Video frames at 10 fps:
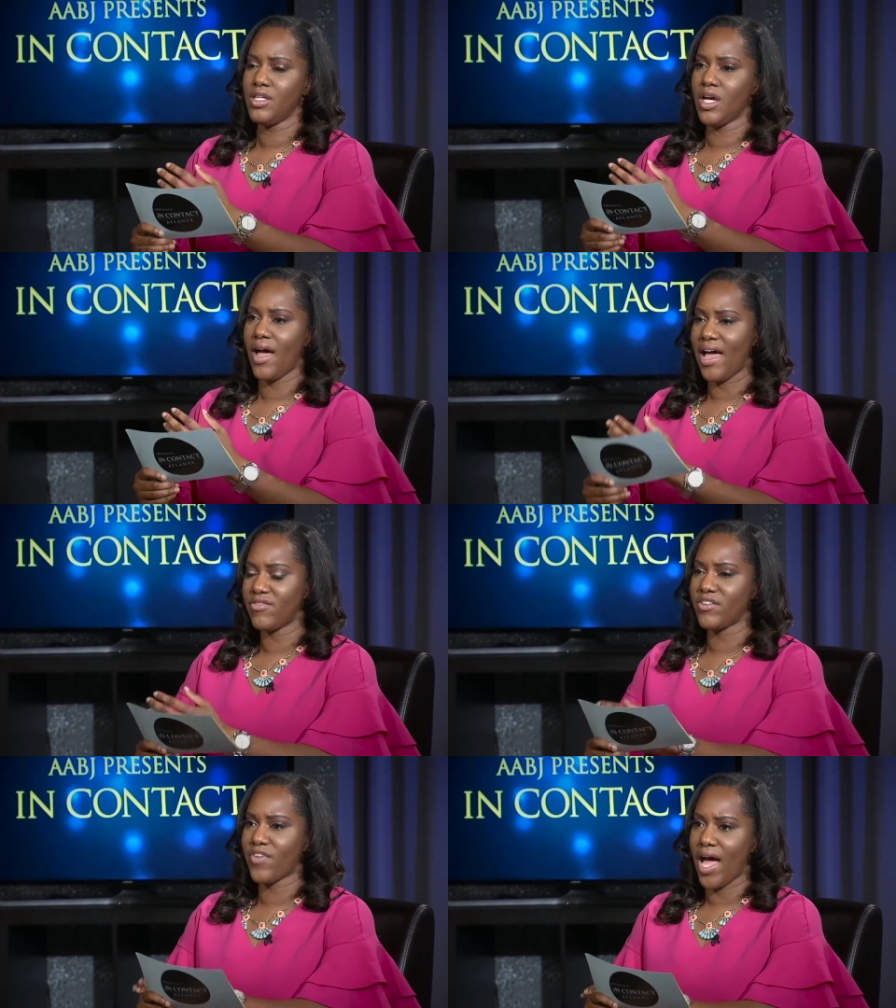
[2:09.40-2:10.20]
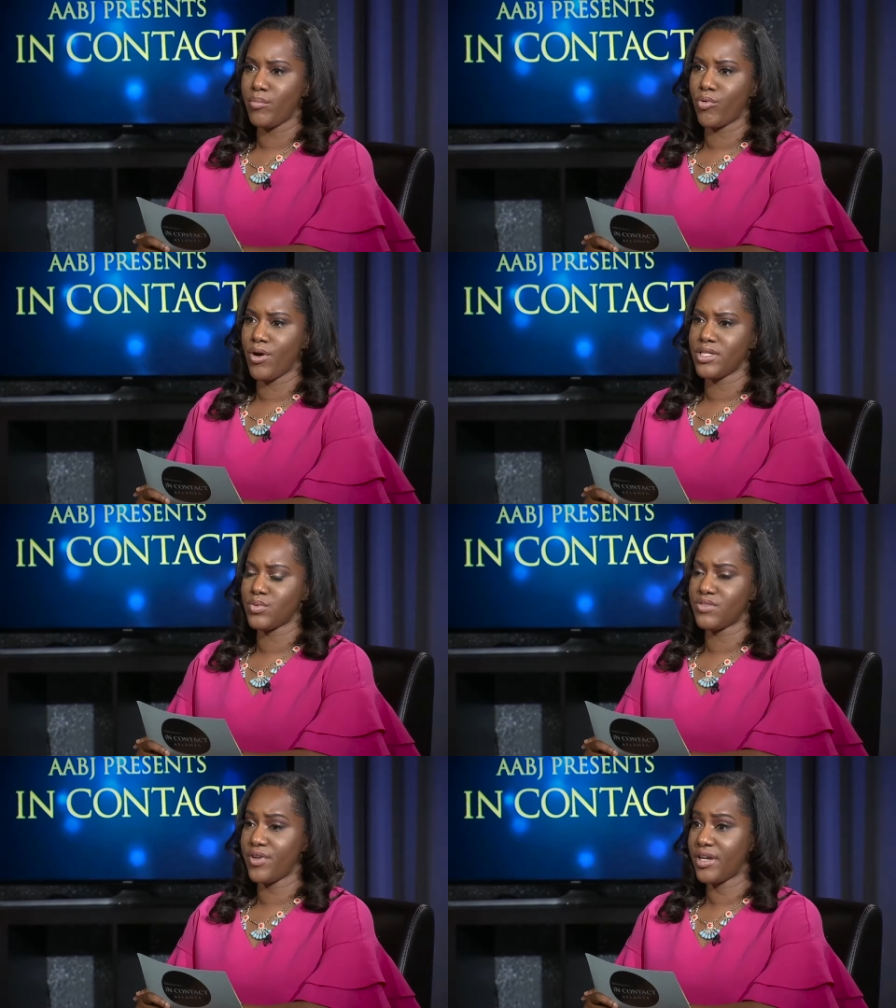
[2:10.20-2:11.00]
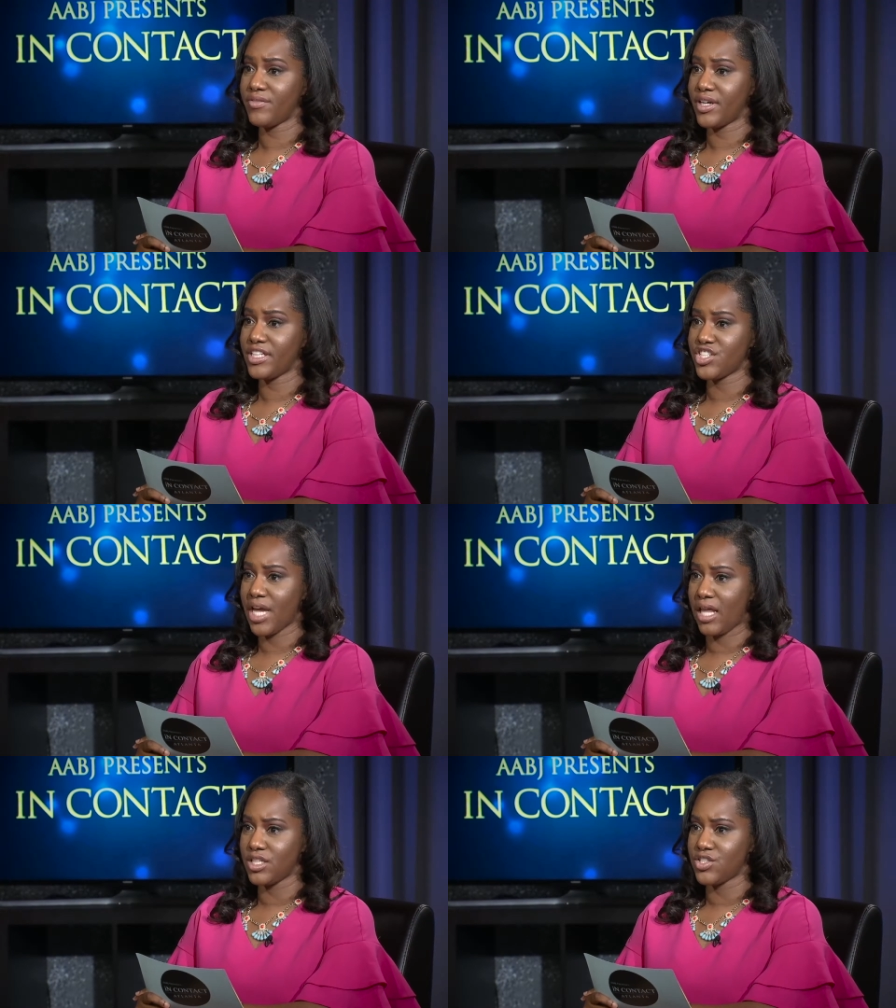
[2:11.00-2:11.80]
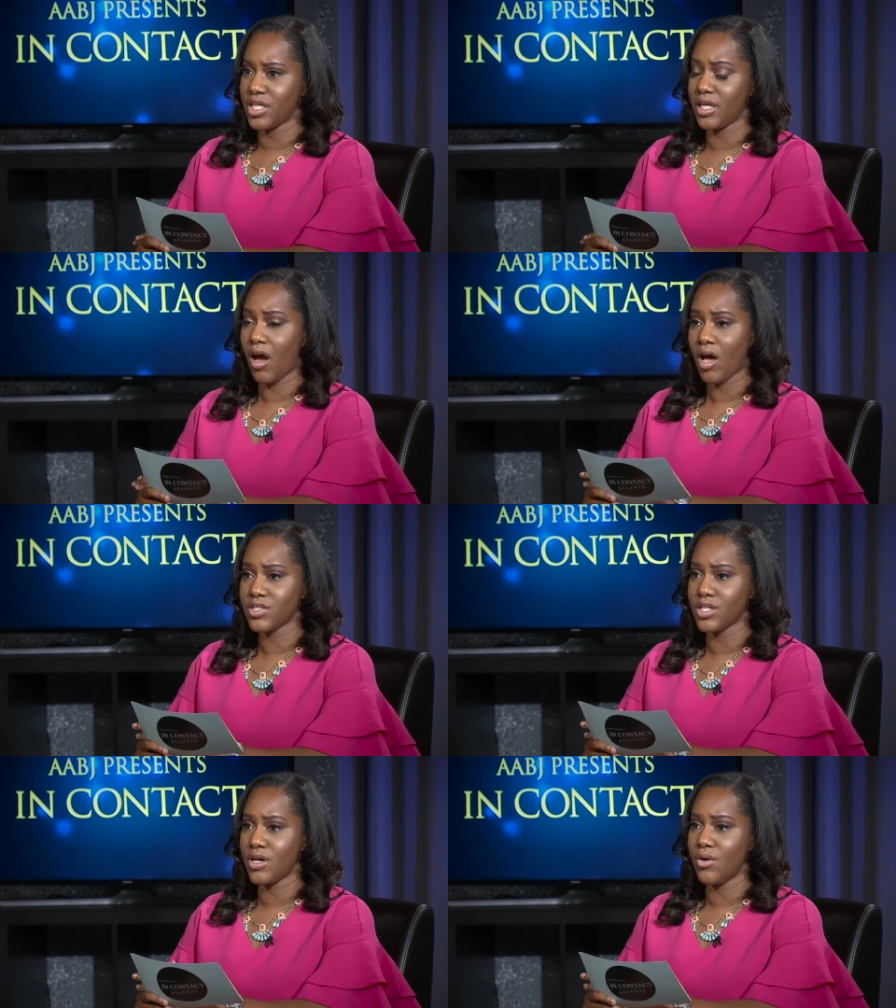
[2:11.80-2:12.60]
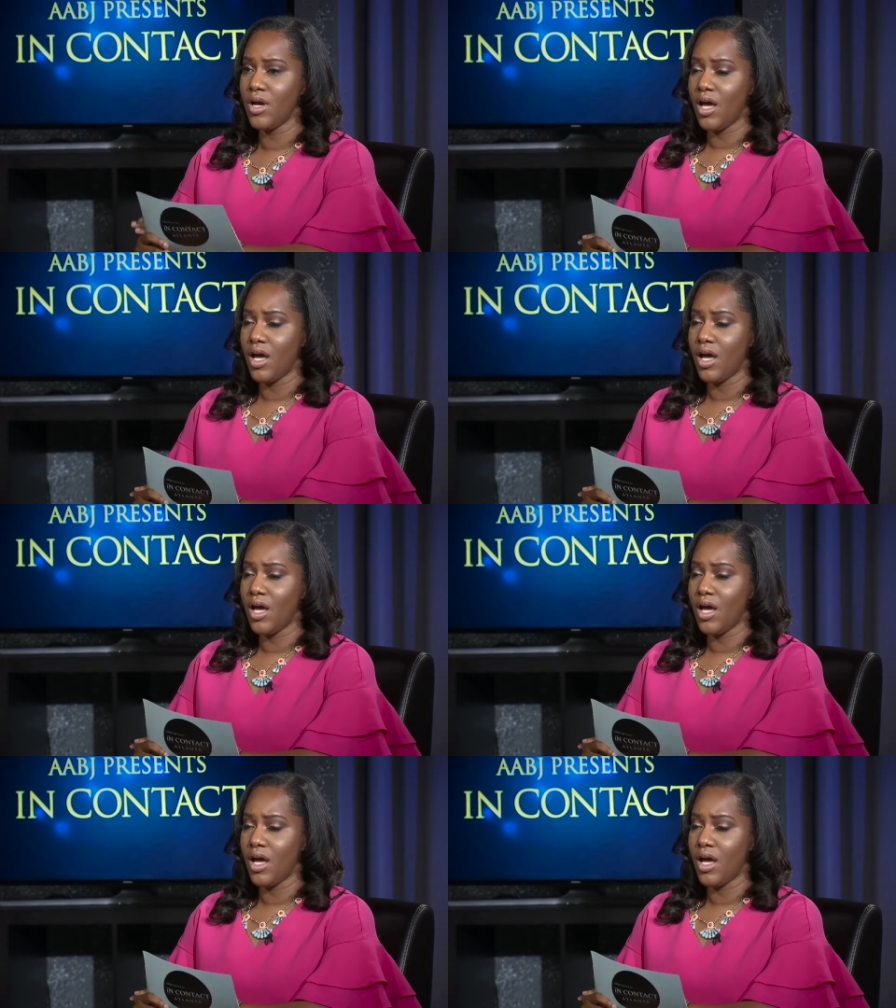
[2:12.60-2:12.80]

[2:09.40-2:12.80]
having fibroids was very, very challenging and also